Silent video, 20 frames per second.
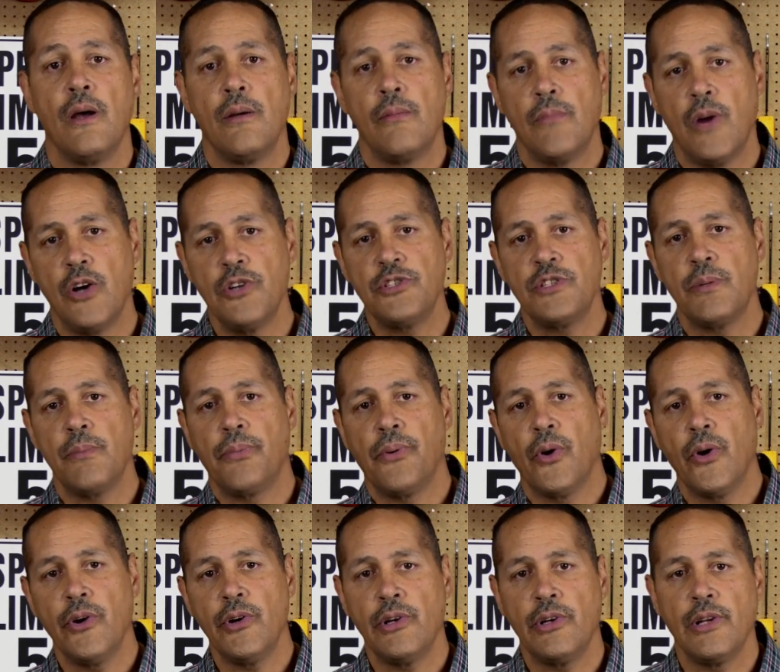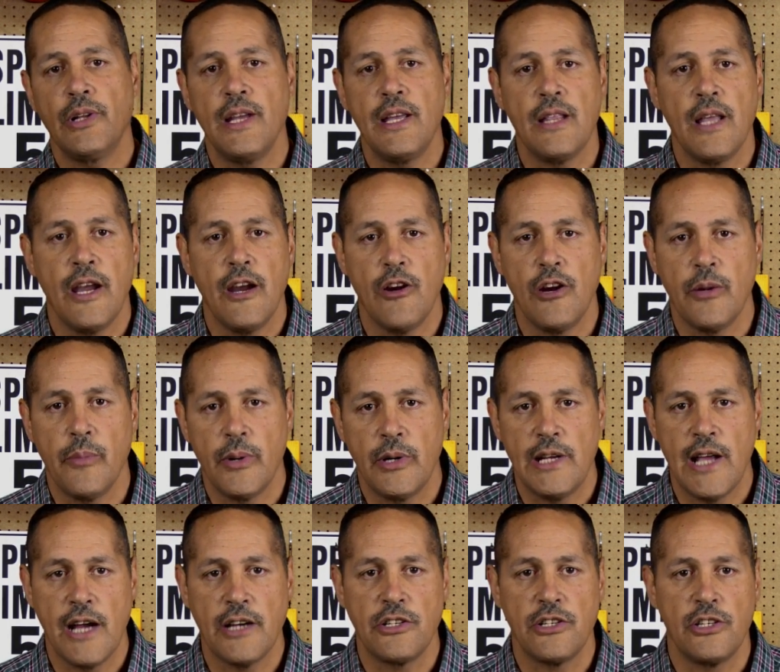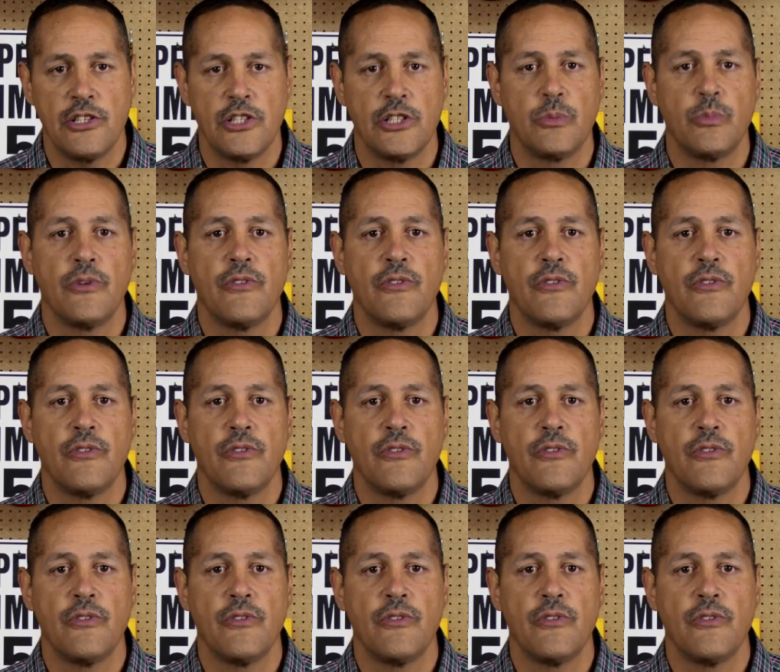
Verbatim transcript: Most importantly, the hearing protection should